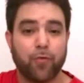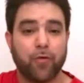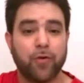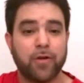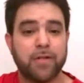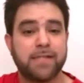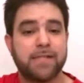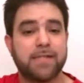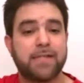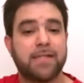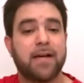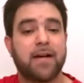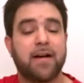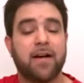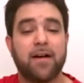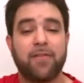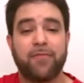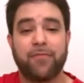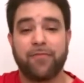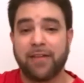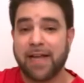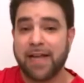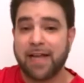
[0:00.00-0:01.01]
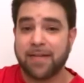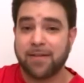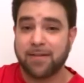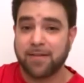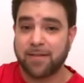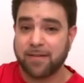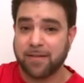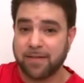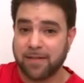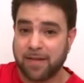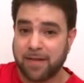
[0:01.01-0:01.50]
chords, the flat
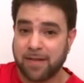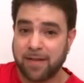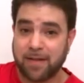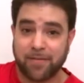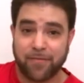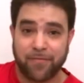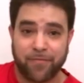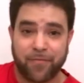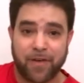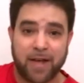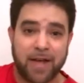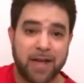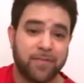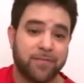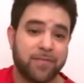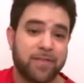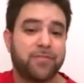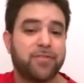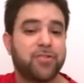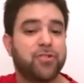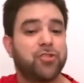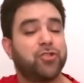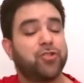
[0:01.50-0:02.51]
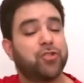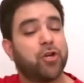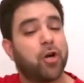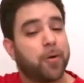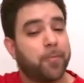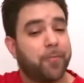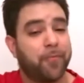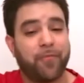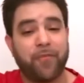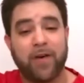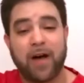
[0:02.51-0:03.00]
uh, five, the
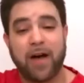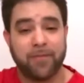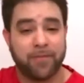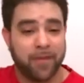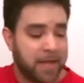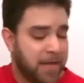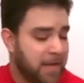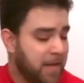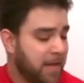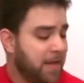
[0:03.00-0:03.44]
sharp five.